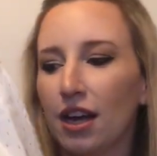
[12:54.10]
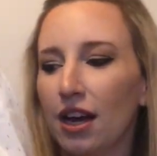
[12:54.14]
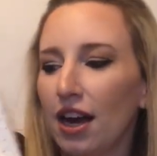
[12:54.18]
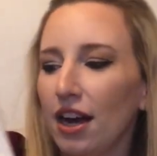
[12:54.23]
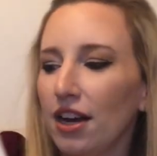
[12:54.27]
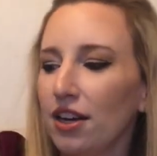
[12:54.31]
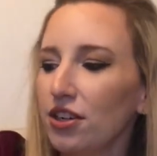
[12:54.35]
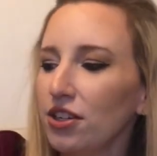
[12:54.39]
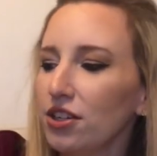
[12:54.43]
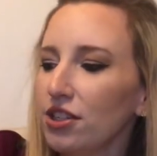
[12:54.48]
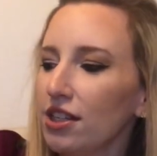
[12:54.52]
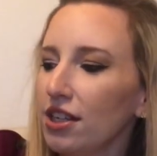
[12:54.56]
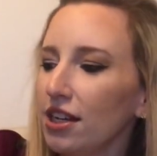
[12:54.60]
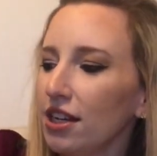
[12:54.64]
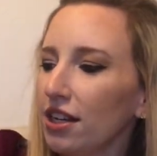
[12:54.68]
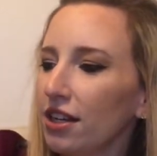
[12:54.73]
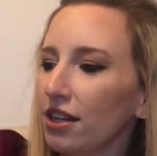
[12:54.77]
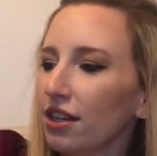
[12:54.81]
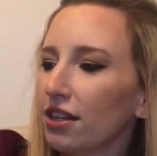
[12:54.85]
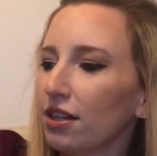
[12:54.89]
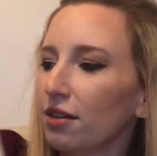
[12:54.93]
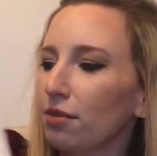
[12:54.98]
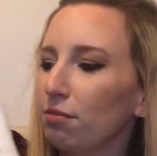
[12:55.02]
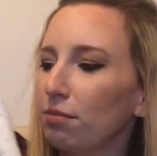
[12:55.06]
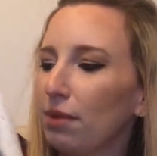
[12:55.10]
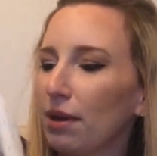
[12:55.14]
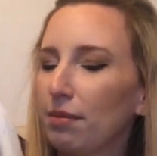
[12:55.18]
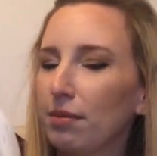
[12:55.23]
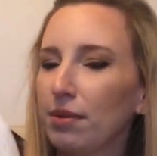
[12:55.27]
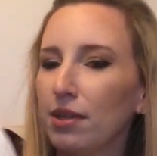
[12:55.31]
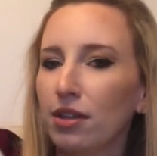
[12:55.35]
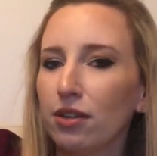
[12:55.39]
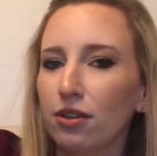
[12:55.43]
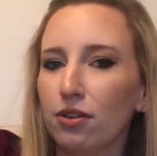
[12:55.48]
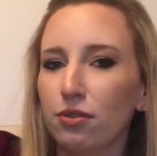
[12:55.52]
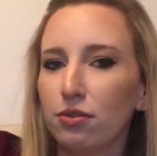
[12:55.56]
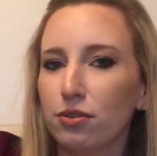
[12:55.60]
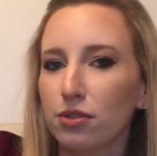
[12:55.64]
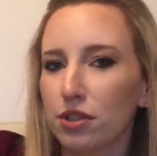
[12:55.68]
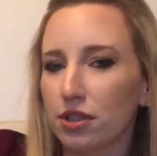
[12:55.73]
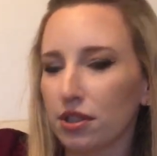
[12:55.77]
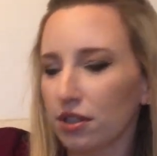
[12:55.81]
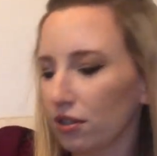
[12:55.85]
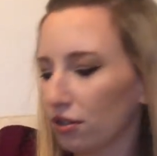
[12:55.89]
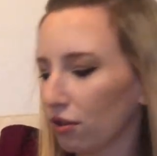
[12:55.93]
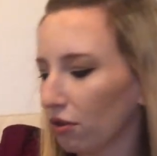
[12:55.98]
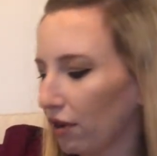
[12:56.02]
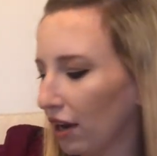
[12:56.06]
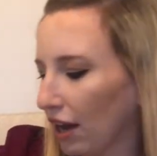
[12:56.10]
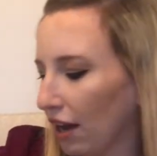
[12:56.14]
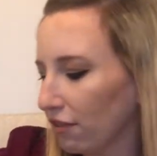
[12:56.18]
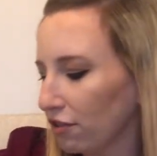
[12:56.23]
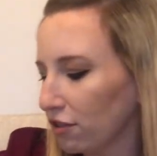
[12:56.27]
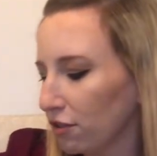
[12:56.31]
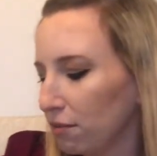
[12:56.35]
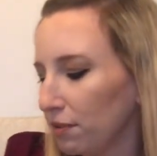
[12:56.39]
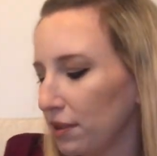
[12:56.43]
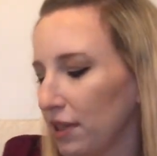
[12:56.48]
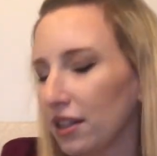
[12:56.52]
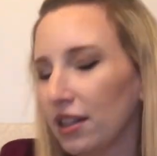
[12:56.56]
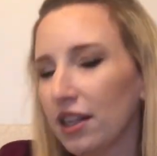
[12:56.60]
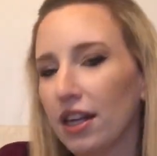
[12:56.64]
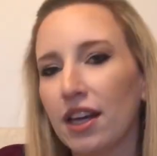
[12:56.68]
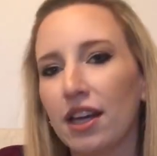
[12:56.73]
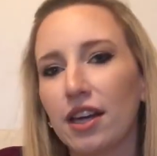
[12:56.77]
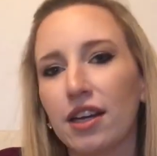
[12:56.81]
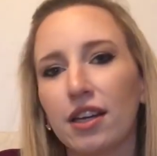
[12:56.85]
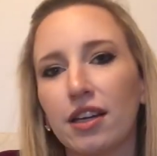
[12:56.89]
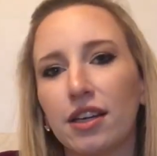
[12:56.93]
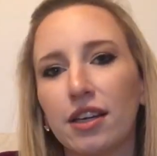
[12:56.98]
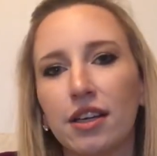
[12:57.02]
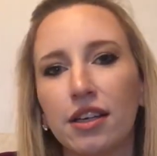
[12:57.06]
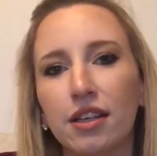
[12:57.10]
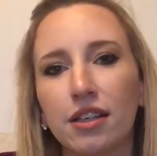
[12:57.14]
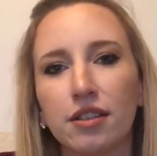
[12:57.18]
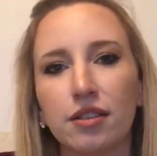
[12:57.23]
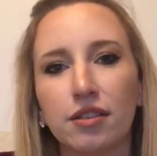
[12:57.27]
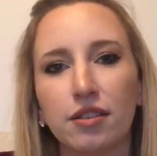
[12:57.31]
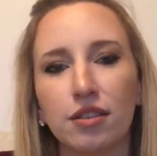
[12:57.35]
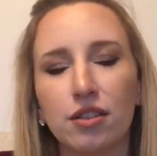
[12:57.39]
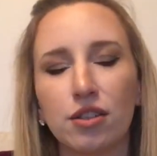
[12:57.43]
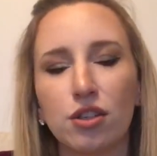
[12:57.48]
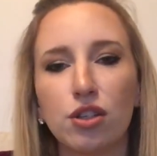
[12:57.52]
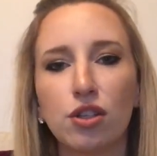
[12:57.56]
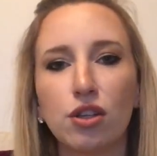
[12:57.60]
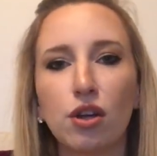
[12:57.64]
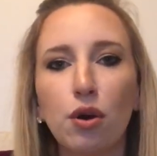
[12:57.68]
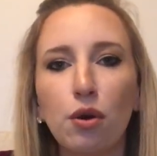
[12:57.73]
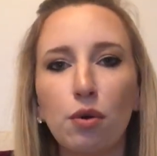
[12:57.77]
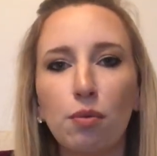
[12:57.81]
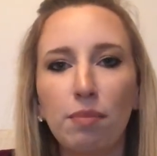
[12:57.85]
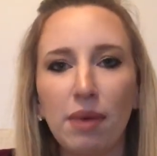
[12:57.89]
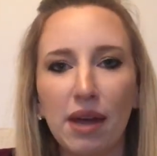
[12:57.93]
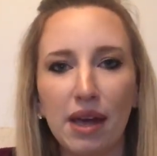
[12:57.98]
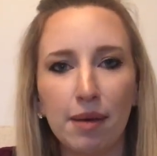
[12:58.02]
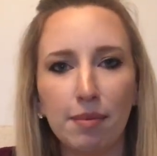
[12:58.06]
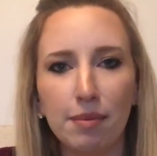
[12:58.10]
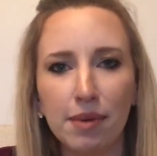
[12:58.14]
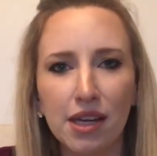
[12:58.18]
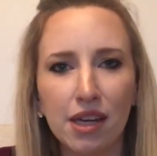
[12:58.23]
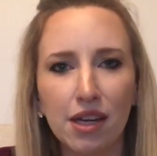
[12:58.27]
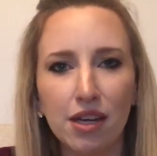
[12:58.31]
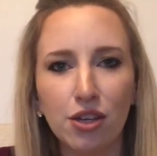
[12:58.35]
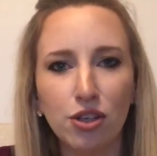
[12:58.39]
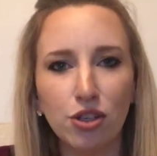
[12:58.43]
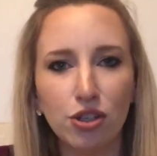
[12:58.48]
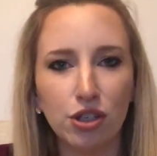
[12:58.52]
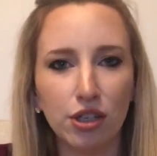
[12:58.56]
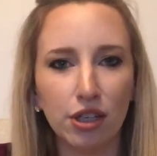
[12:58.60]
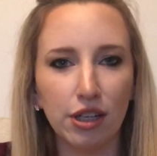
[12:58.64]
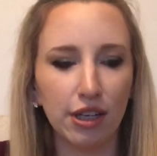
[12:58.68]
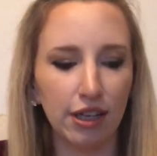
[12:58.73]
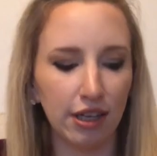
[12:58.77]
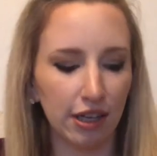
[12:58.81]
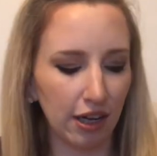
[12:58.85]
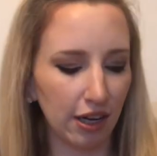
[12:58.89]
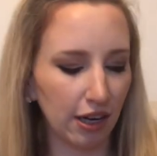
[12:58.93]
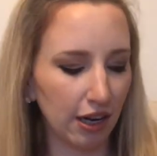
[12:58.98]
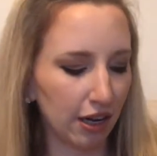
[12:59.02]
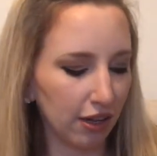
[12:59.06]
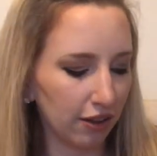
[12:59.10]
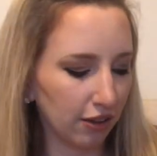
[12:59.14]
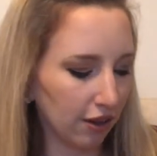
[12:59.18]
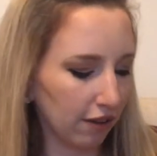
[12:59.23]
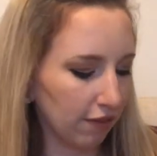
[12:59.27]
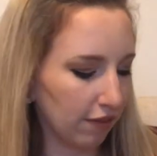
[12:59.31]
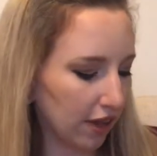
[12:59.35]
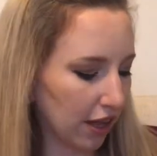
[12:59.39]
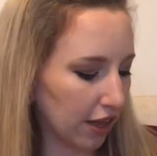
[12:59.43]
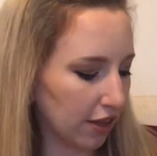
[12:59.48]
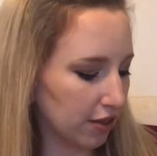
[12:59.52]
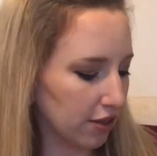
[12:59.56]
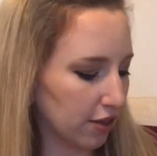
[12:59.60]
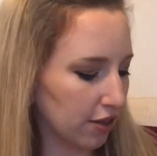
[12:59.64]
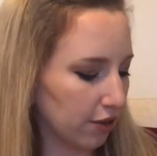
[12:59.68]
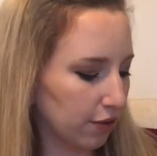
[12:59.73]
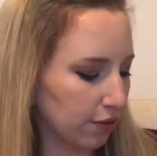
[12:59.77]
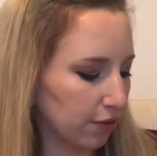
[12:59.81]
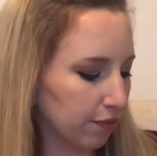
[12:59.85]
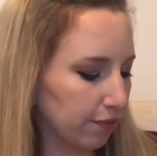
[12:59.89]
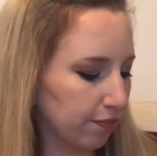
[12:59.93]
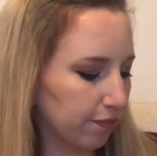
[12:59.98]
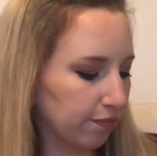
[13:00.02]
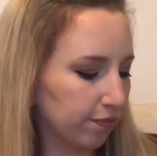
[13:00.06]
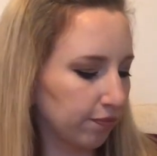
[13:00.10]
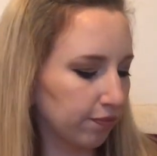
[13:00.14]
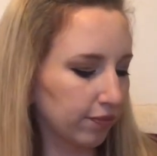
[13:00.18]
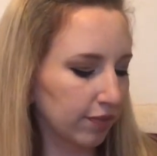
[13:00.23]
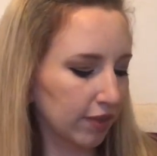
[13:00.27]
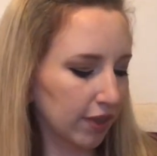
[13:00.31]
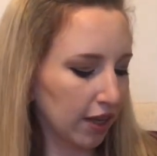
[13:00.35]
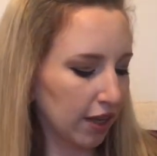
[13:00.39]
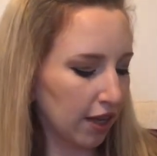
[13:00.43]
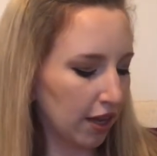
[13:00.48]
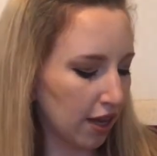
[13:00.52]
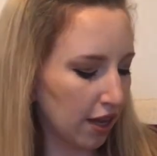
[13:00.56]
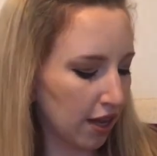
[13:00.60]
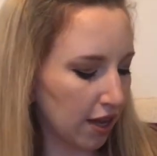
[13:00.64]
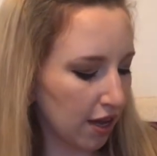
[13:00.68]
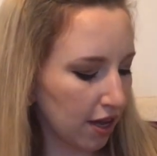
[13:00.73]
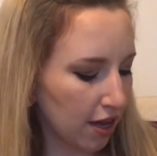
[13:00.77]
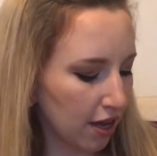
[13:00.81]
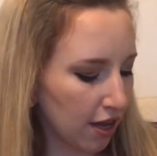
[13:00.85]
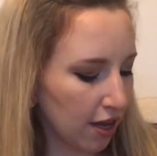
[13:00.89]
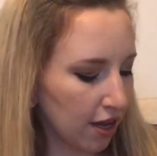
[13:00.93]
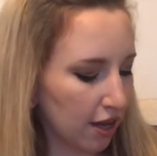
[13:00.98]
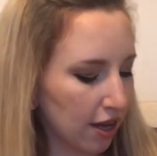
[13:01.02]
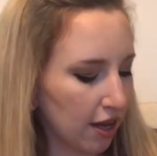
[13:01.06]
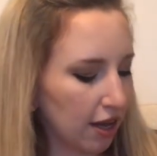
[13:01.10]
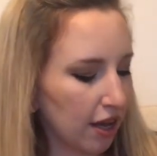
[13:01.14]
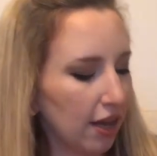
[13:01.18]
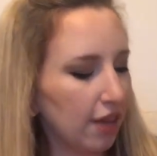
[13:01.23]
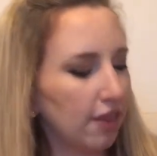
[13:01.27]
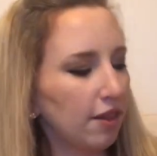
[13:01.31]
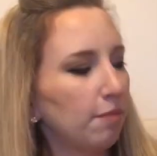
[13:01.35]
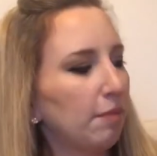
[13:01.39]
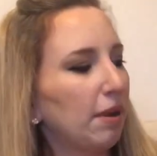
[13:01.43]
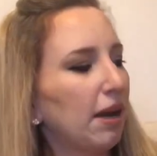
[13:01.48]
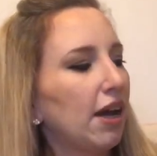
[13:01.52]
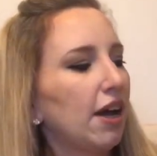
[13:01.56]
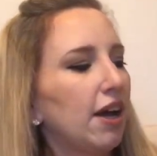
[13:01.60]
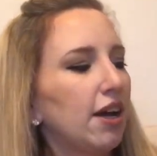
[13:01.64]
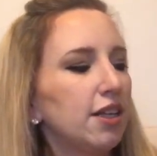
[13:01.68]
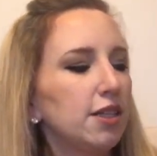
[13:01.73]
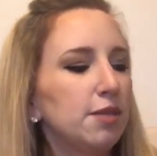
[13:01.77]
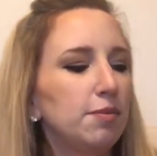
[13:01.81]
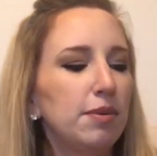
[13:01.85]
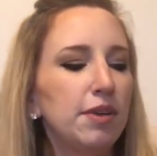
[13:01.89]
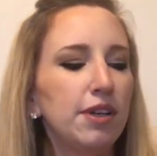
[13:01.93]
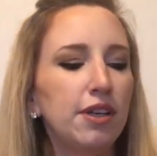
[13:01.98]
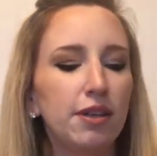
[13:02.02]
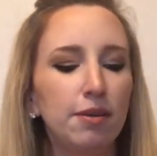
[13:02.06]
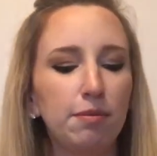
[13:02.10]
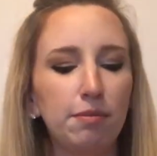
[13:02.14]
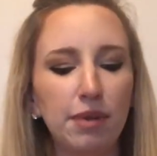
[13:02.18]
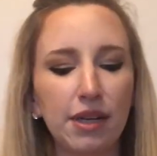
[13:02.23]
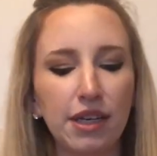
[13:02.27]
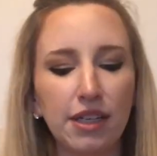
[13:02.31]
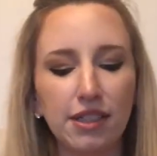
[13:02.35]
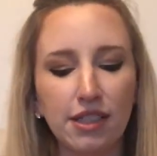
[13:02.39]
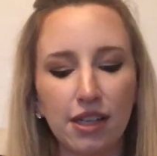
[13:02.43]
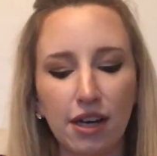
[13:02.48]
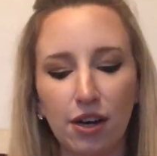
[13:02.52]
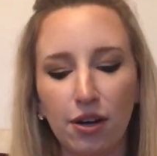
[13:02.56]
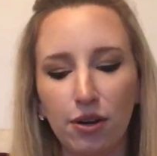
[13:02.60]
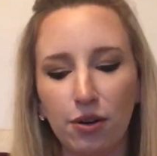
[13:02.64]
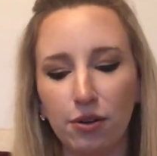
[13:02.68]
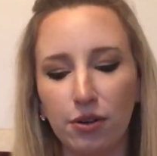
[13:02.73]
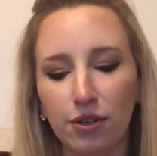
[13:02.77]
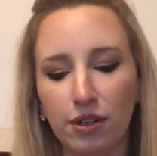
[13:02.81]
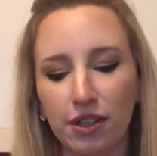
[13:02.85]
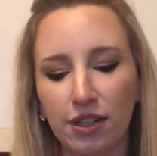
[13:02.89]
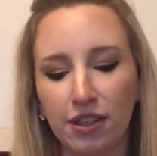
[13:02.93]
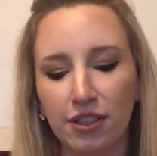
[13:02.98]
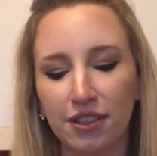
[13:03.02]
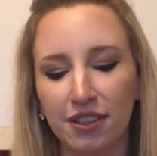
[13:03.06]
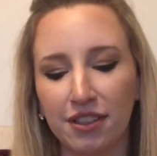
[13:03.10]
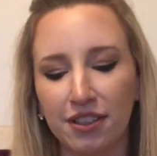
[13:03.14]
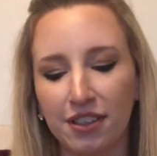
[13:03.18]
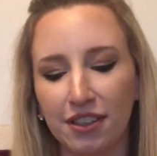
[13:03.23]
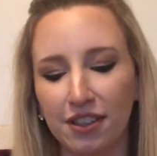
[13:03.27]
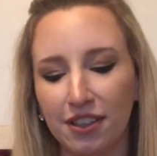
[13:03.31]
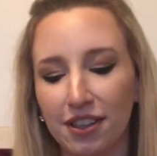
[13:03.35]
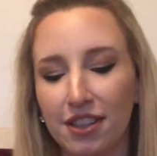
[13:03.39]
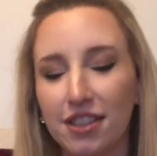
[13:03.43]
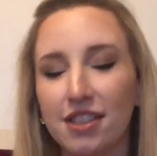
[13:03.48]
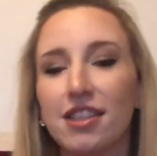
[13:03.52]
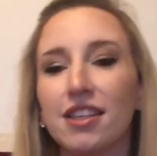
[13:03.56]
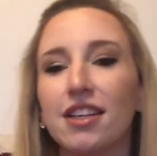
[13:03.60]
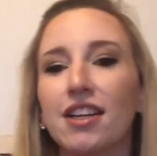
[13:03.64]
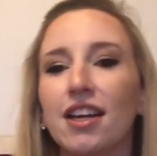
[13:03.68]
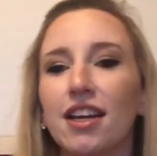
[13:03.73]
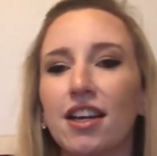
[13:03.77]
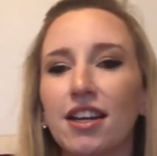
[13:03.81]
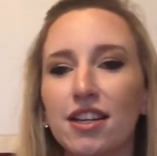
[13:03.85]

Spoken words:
I just think baby clothes don't have to be like so babyish, like, and I love that. So. And then my husband picked out, this again